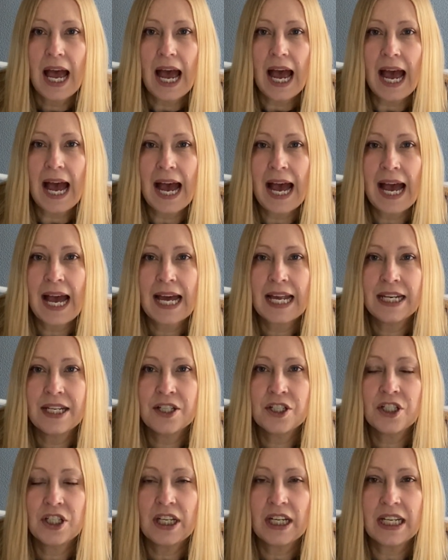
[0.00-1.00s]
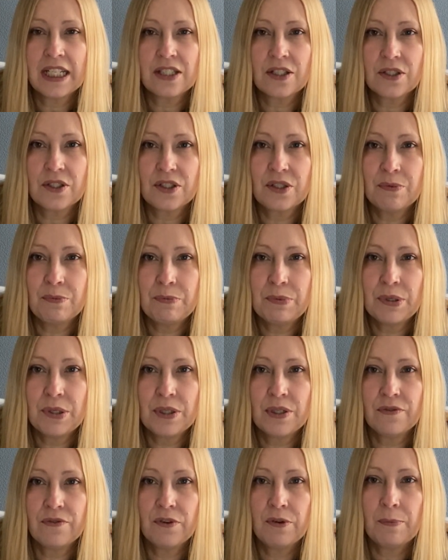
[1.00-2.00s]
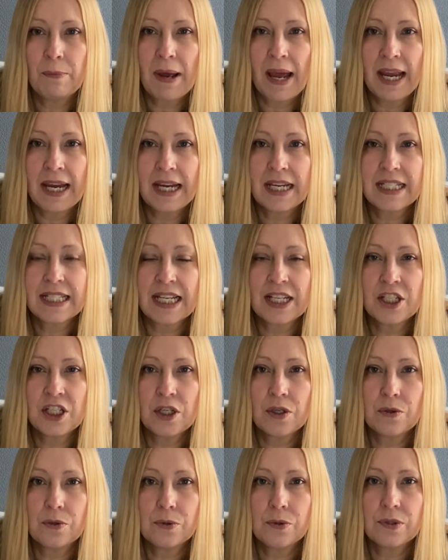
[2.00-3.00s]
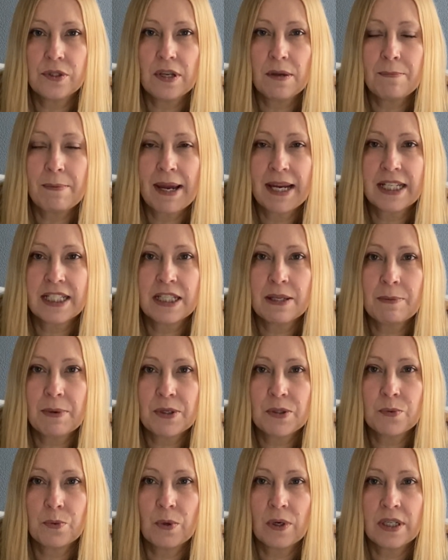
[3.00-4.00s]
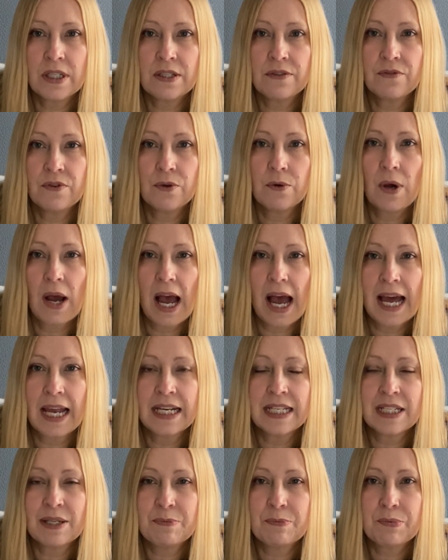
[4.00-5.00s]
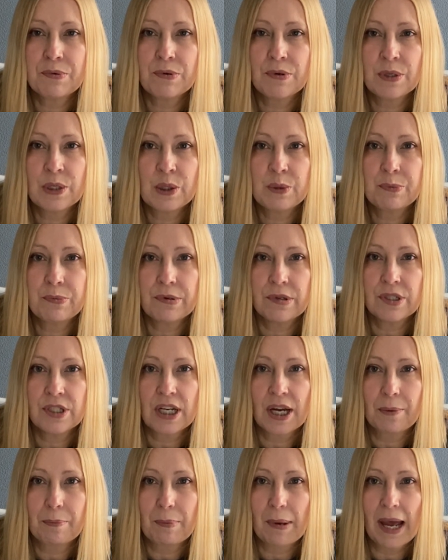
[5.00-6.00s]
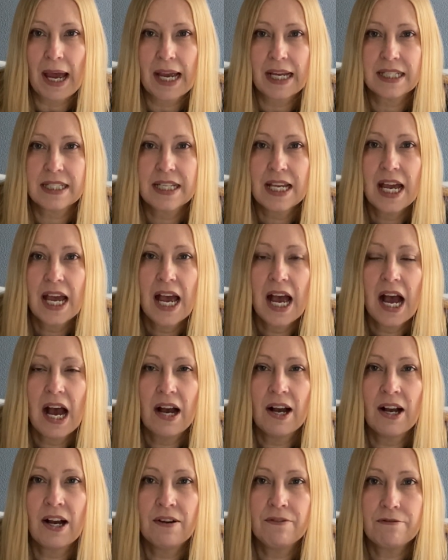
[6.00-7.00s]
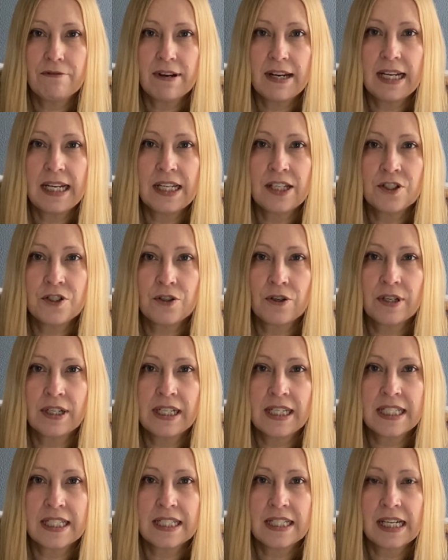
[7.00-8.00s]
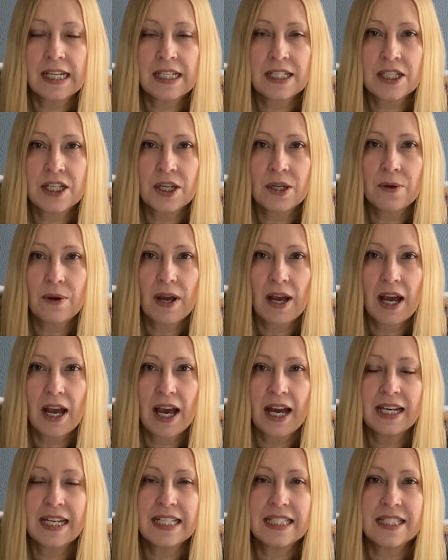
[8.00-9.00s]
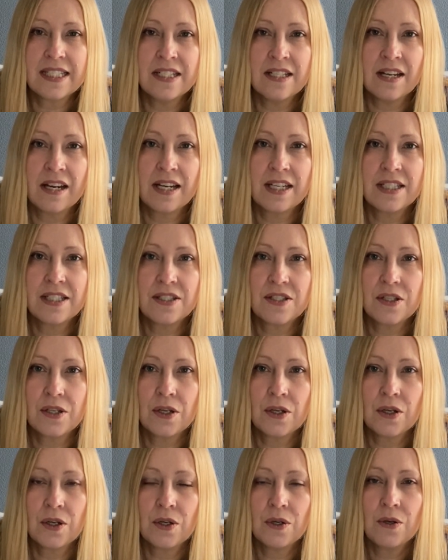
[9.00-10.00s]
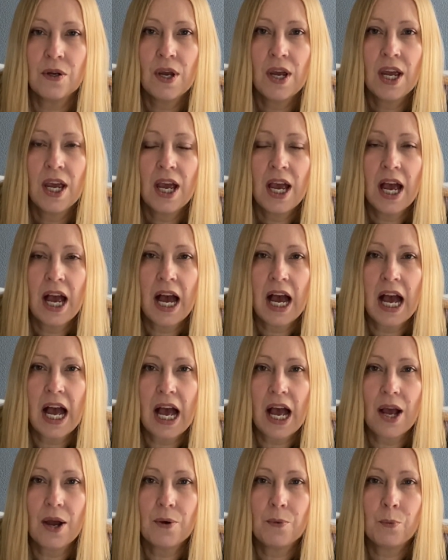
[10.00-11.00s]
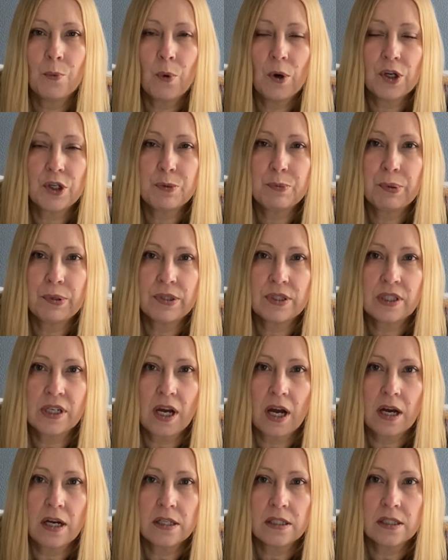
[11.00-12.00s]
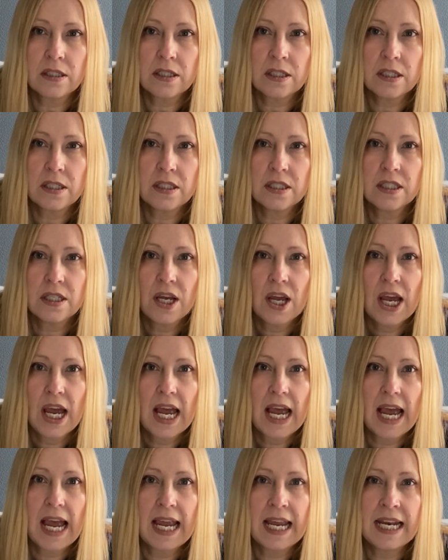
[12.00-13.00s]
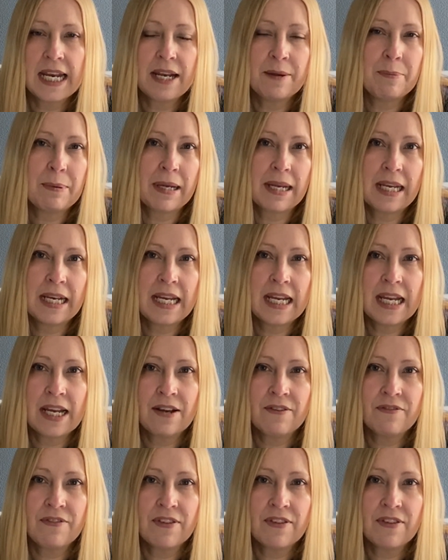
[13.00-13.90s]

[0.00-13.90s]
And she has got some beautiful makes, and she also makes the most wonderful hand embroidered project bags. I've really enjoyed listening to her, and it's nice to watch podcasters in the beginning of